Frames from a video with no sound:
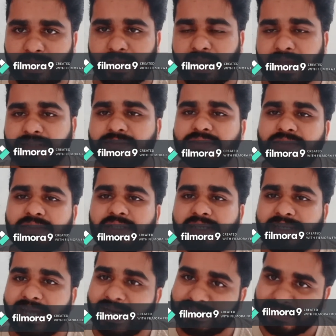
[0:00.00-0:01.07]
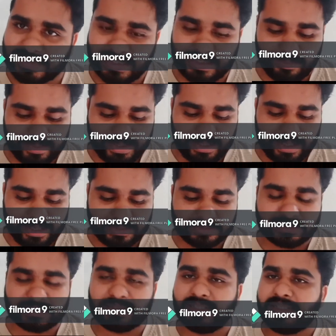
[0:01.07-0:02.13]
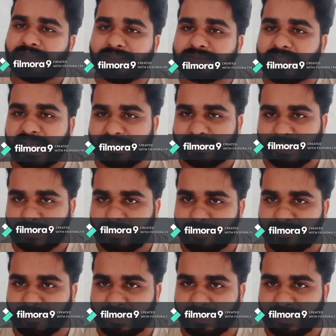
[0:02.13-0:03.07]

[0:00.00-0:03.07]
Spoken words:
lands, he had seen many lands, things like that.